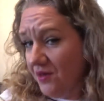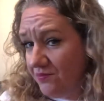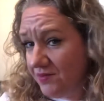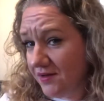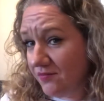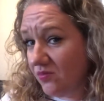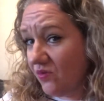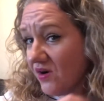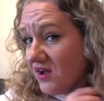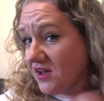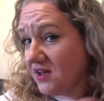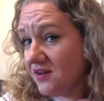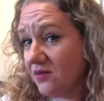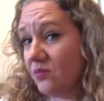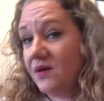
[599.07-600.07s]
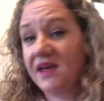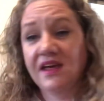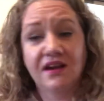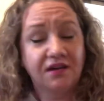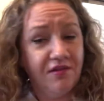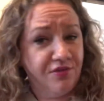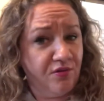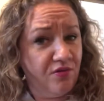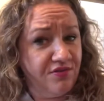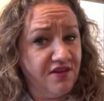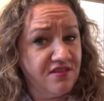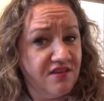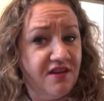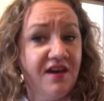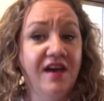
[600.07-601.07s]
been working away, and I thought
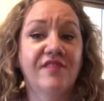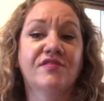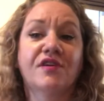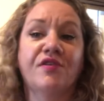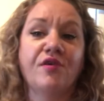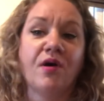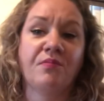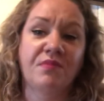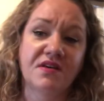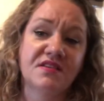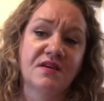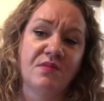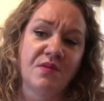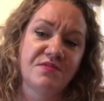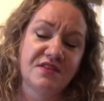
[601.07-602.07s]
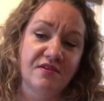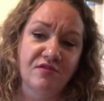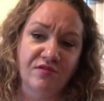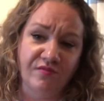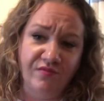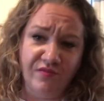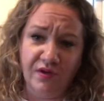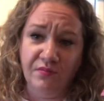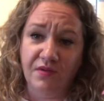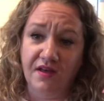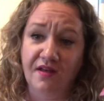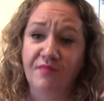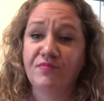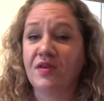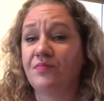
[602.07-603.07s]
this arrived, I thought I must come upstairs and film it.
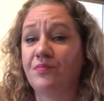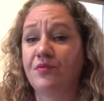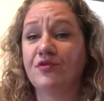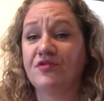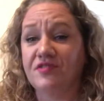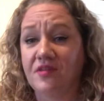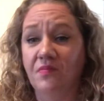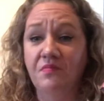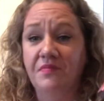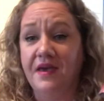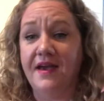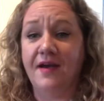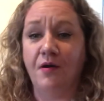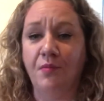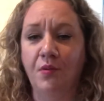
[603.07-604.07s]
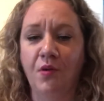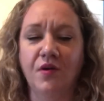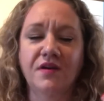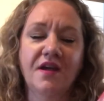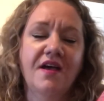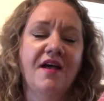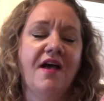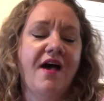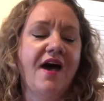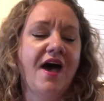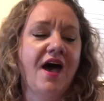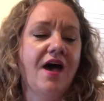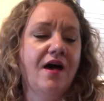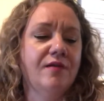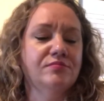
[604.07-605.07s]
I did some makeup on
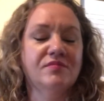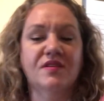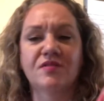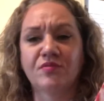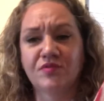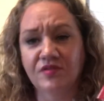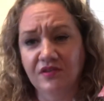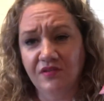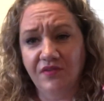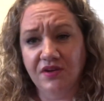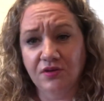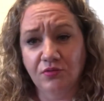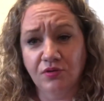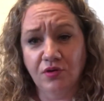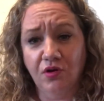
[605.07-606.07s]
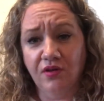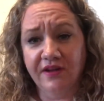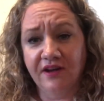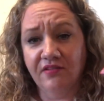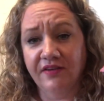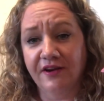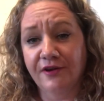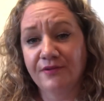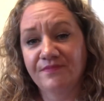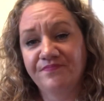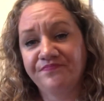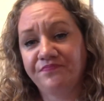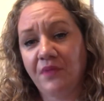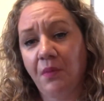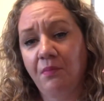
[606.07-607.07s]
because I was doing a video call earlier,
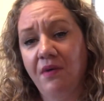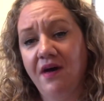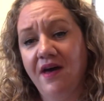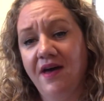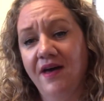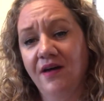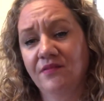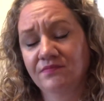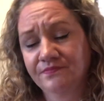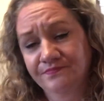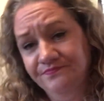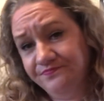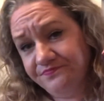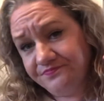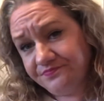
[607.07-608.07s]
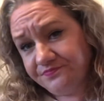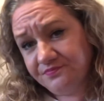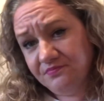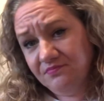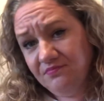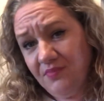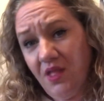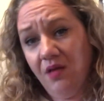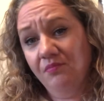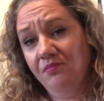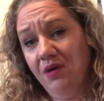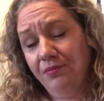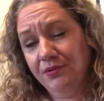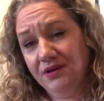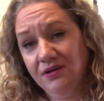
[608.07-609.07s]
but
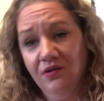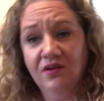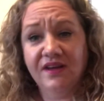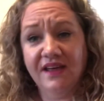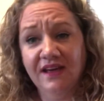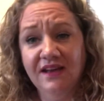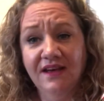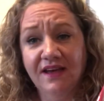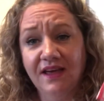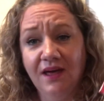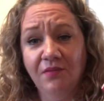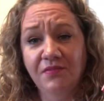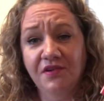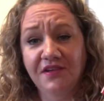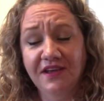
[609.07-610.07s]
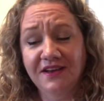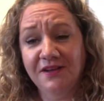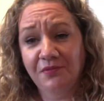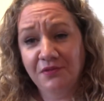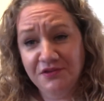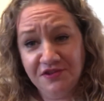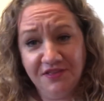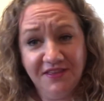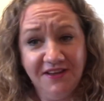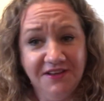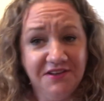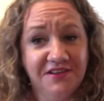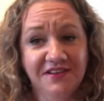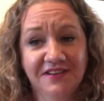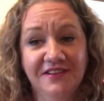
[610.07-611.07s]
maybe not kind of camera ready, what do you
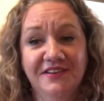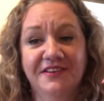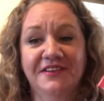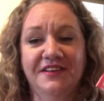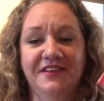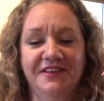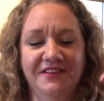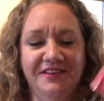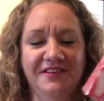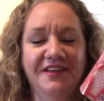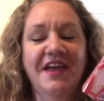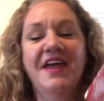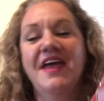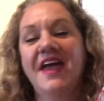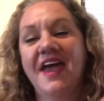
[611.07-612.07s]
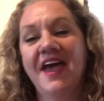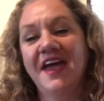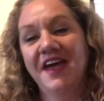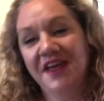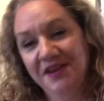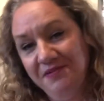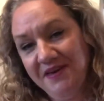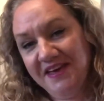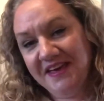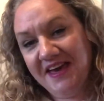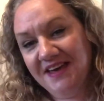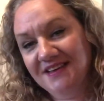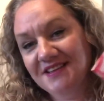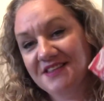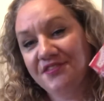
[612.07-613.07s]
think? Anyway
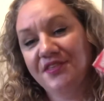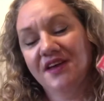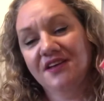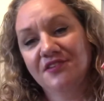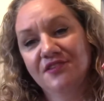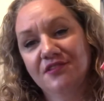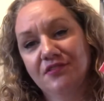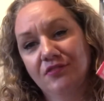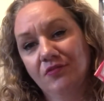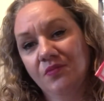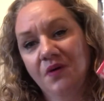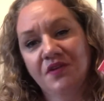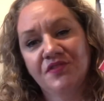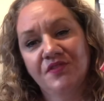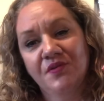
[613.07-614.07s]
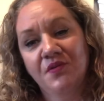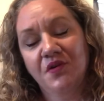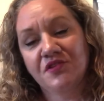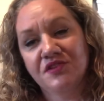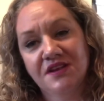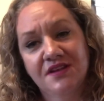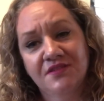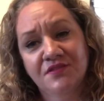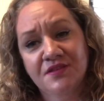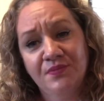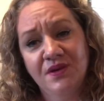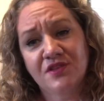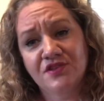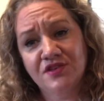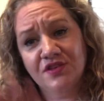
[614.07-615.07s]
guys, thank you so much for watching, and I'll
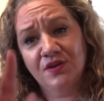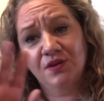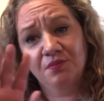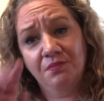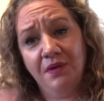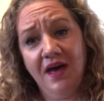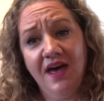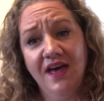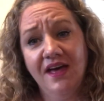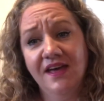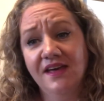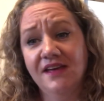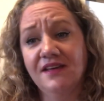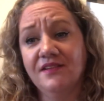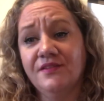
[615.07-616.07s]
speak to you soon. Bye.